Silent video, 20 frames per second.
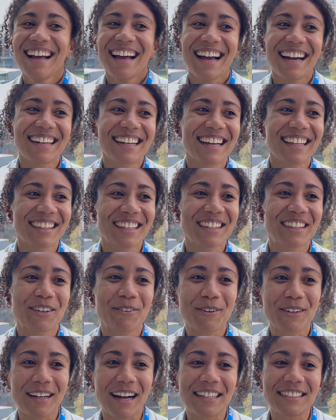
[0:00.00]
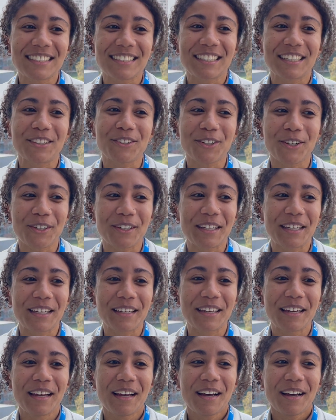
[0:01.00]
And I think that we're constantly learning,